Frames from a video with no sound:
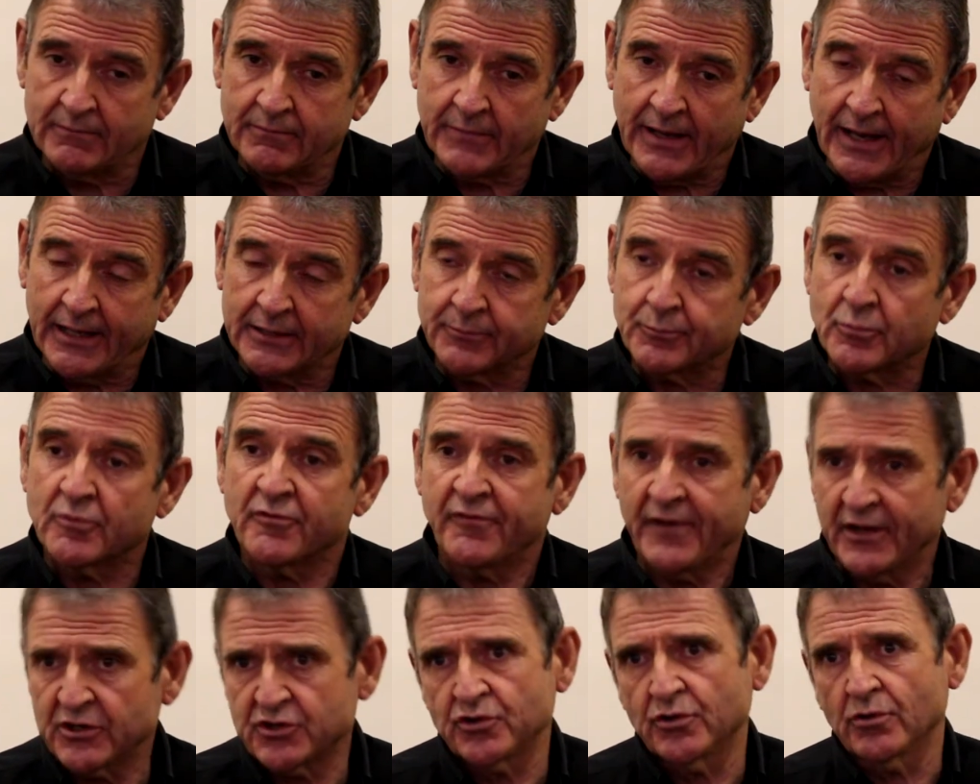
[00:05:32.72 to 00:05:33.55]
and
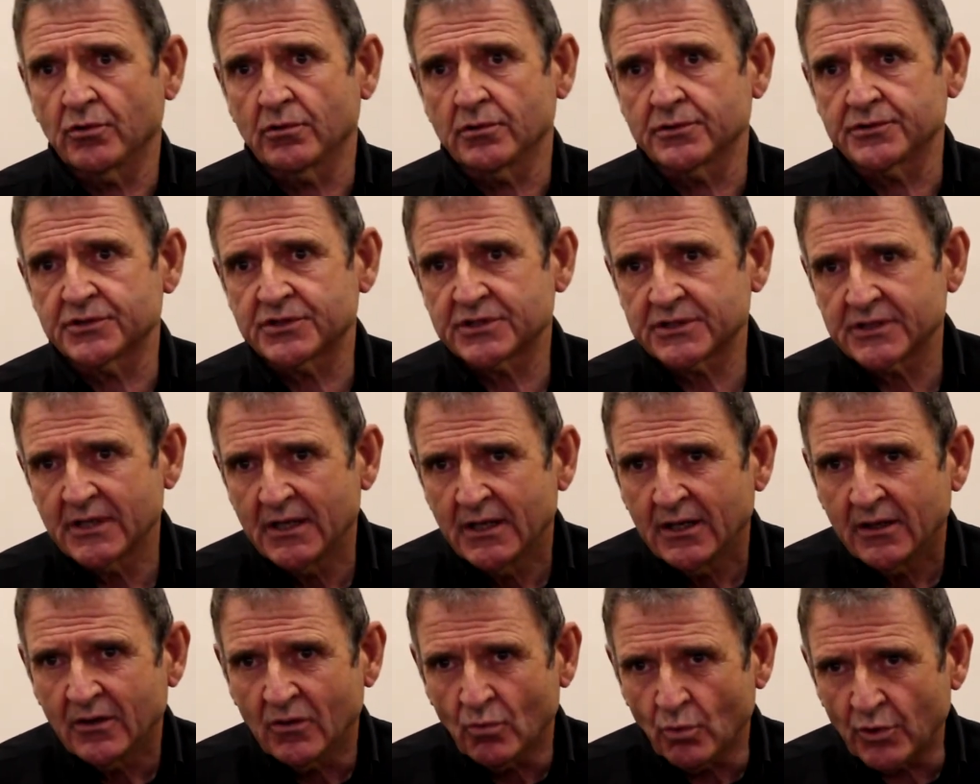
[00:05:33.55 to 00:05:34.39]
professionals
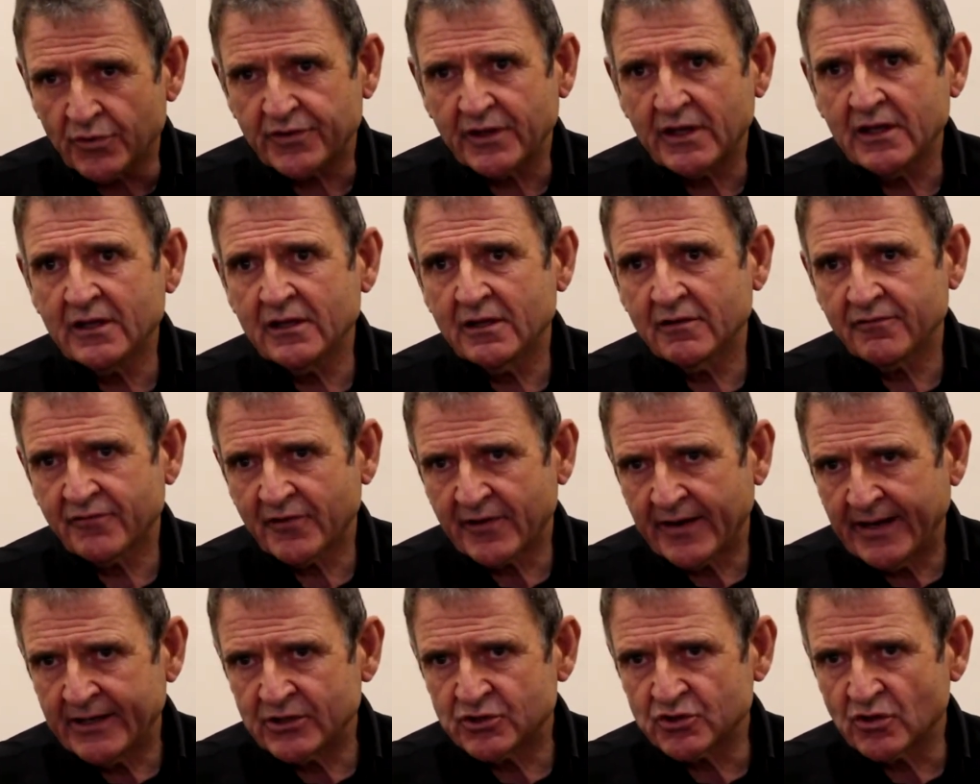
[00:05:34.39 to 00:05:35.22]
within the
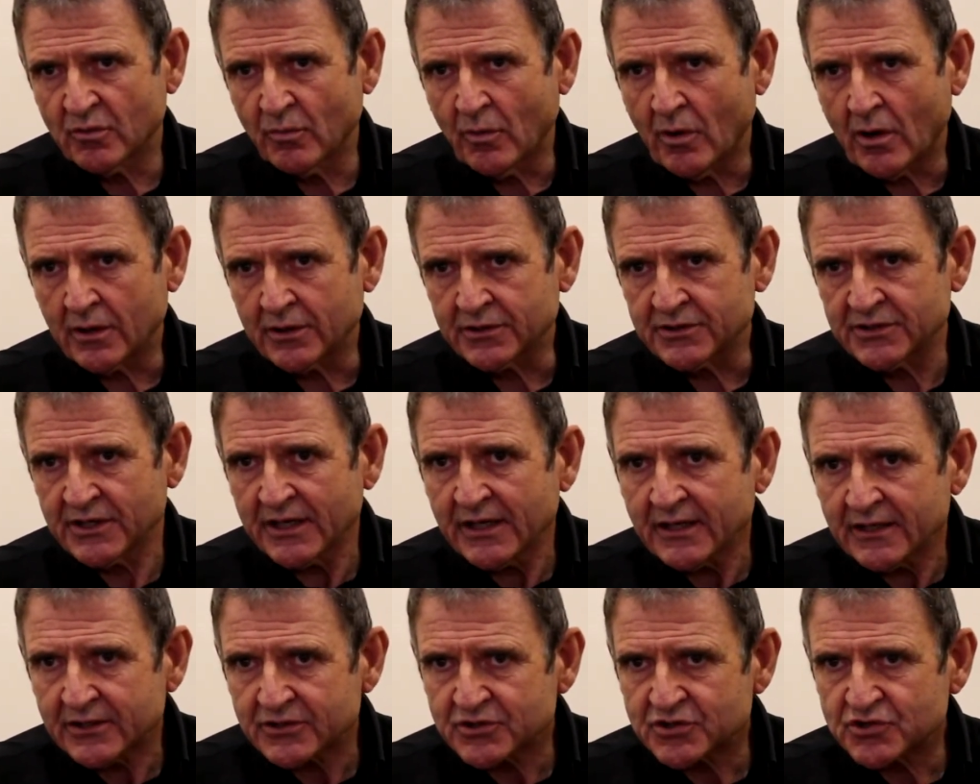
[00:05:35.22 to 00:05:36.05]
financial markets
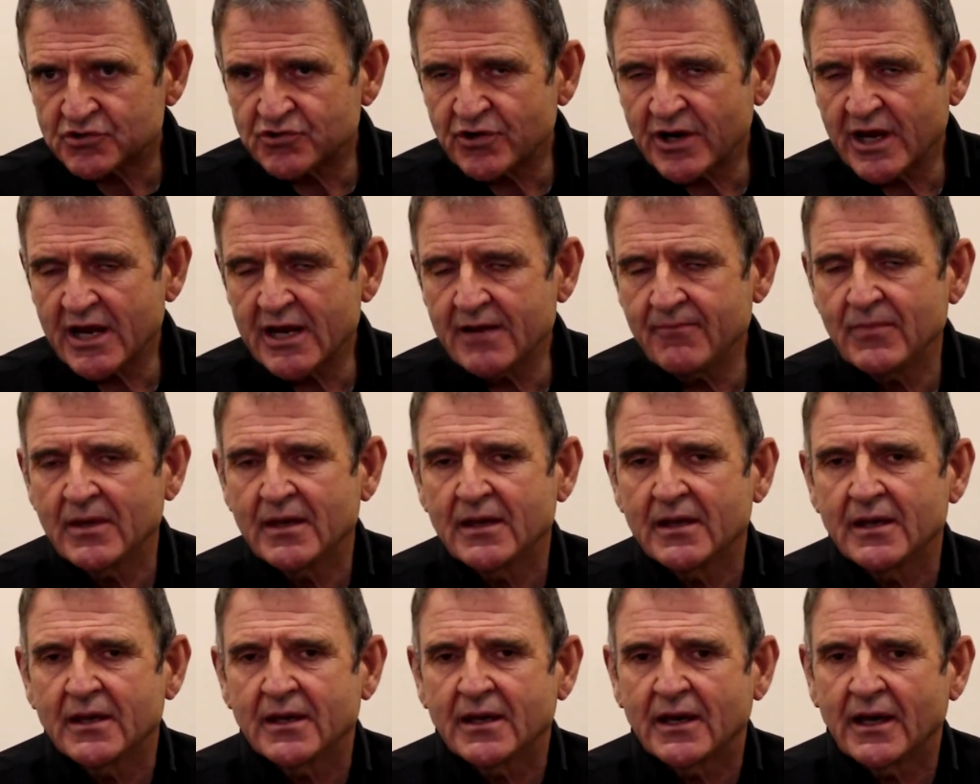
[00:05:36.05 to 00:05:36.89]
industry.
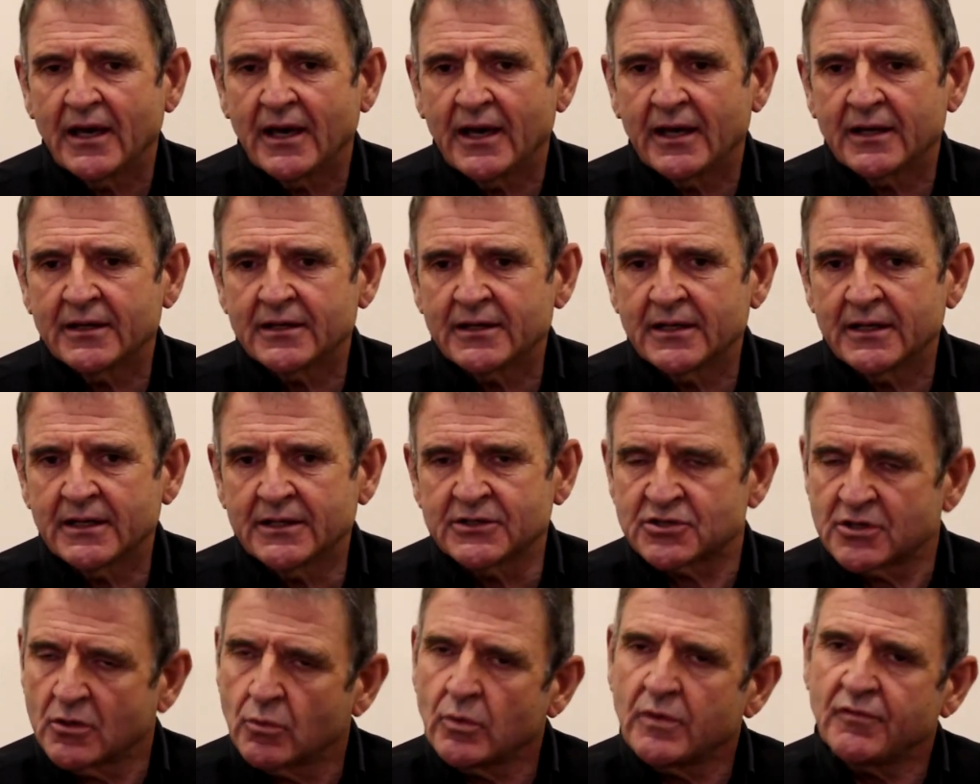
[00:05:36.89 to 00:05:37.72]
And
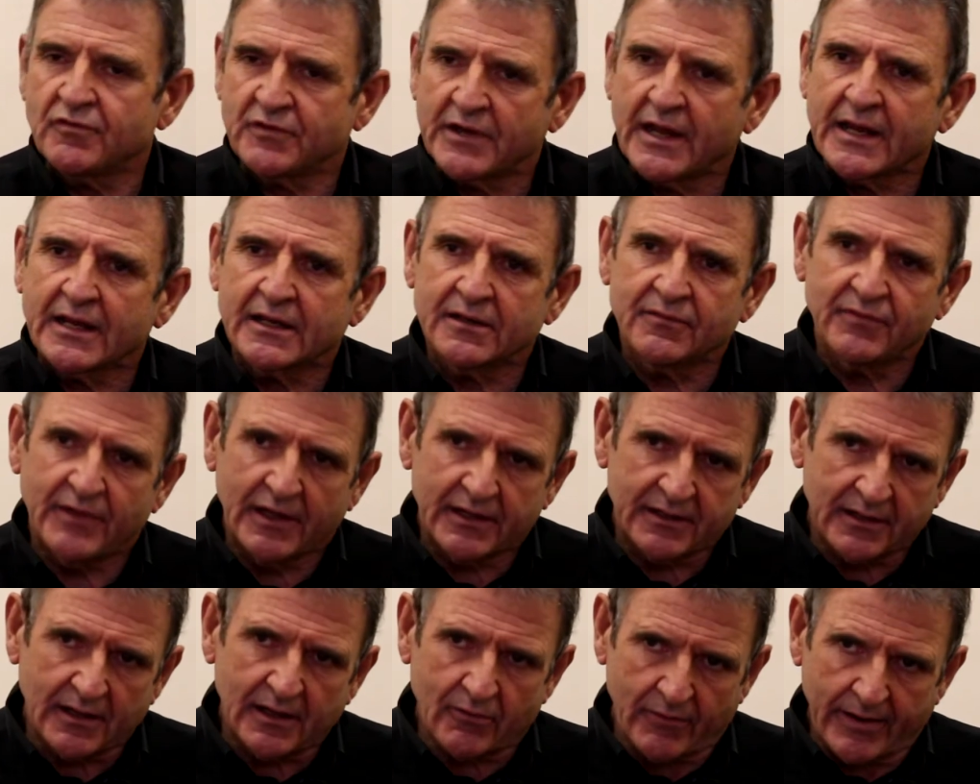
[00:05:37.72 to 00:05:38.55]
so we've taken
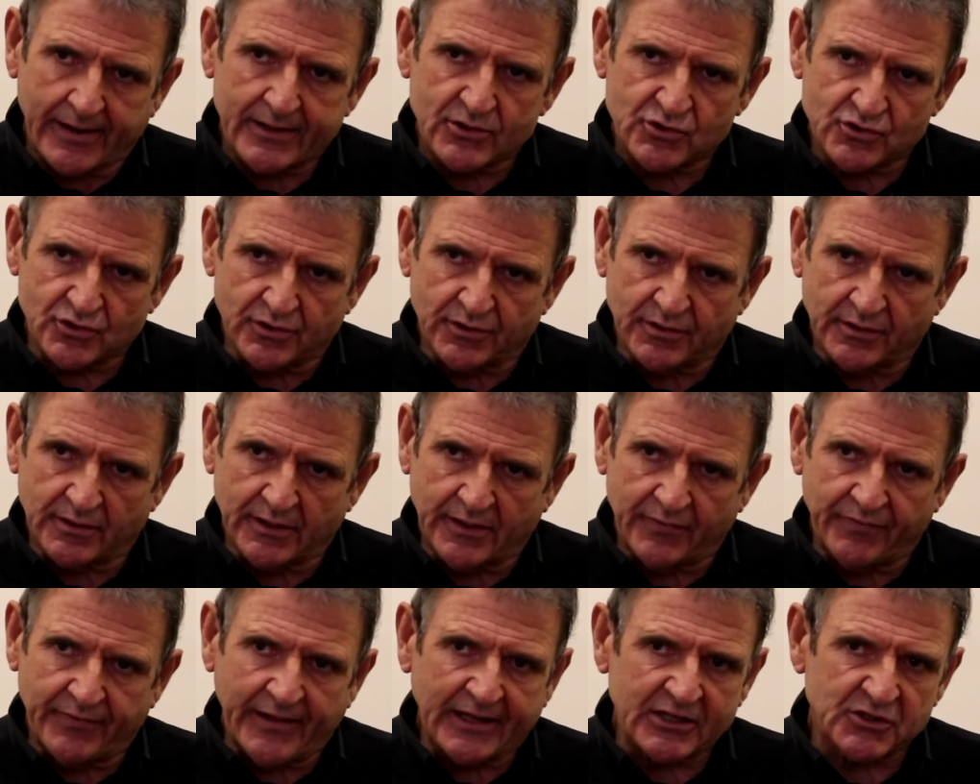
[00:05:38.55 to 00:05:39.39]
that direction,
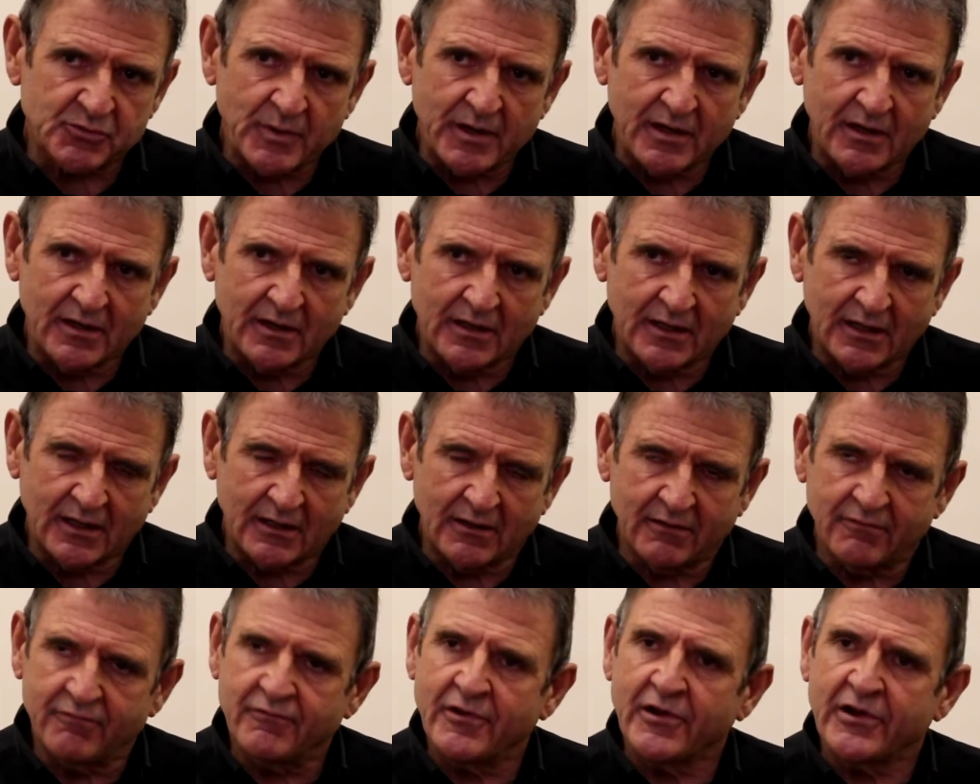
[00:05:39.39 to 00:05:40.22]
and that's been
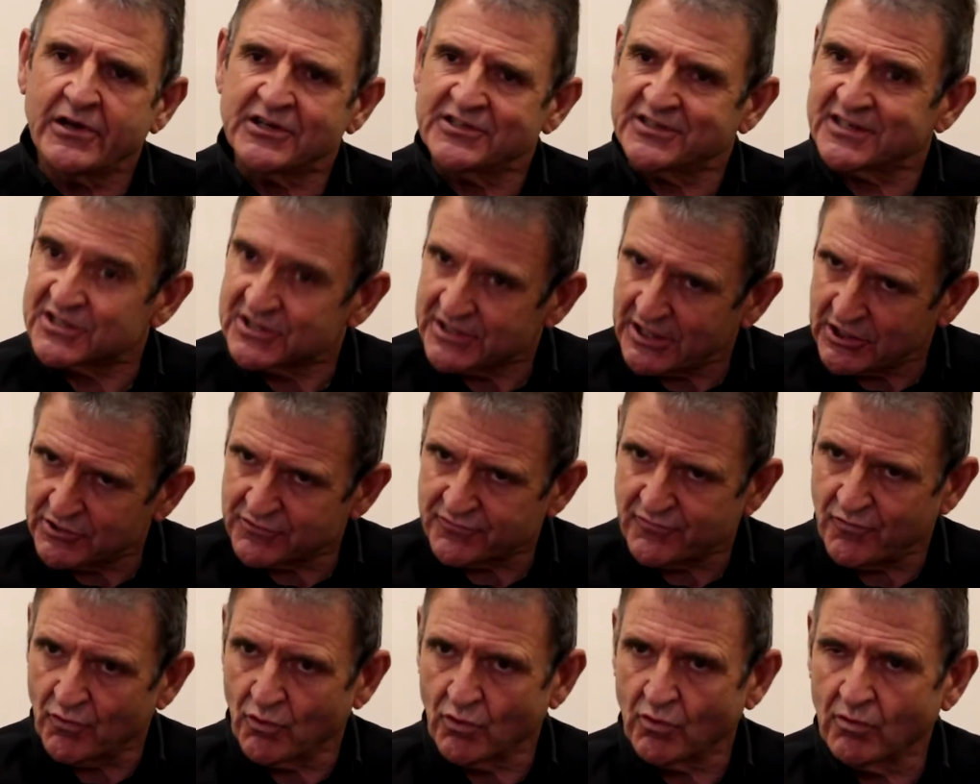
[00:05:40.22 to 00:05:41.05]
very
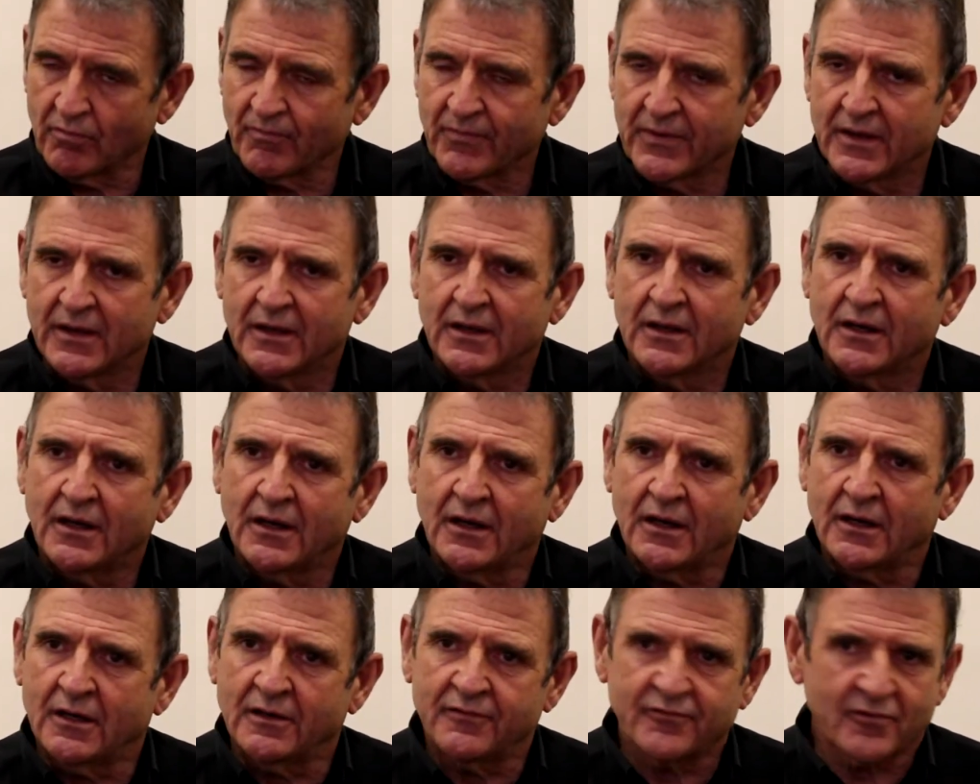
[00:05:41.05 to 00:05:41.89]
successful
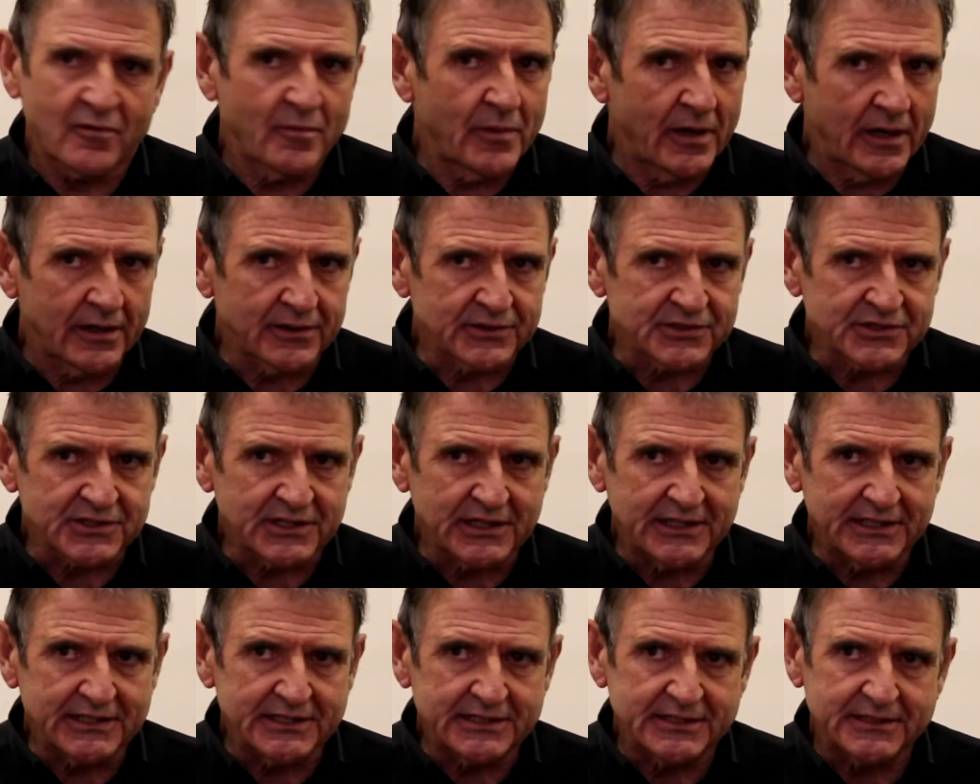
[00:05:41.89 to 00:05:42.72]
from our
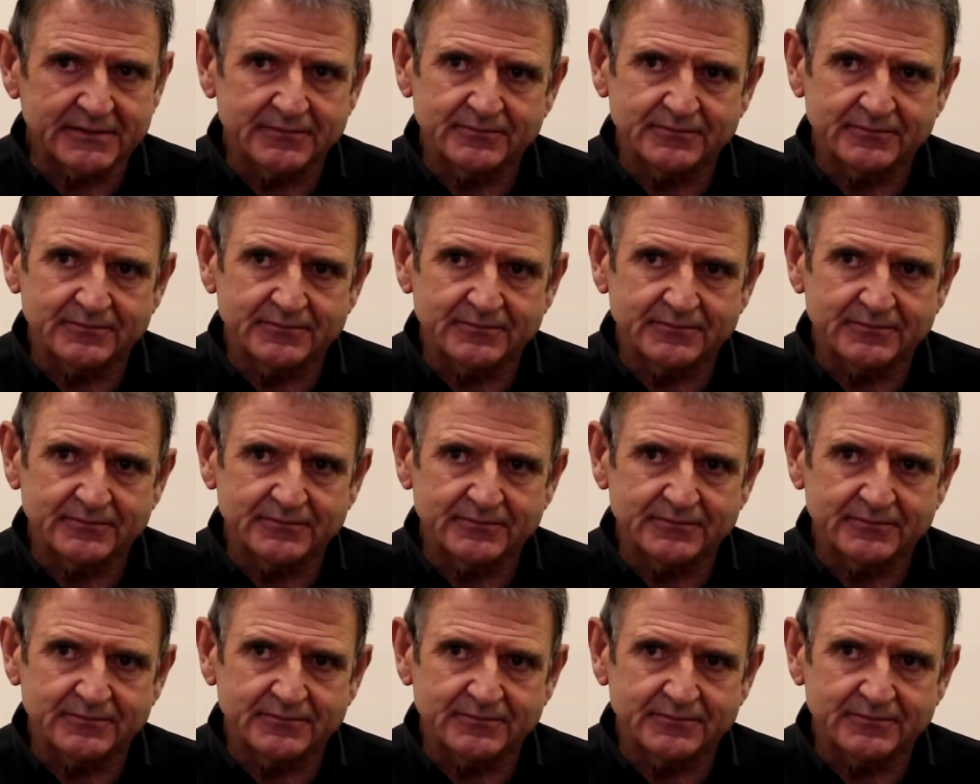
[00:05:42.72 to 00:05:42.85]
side.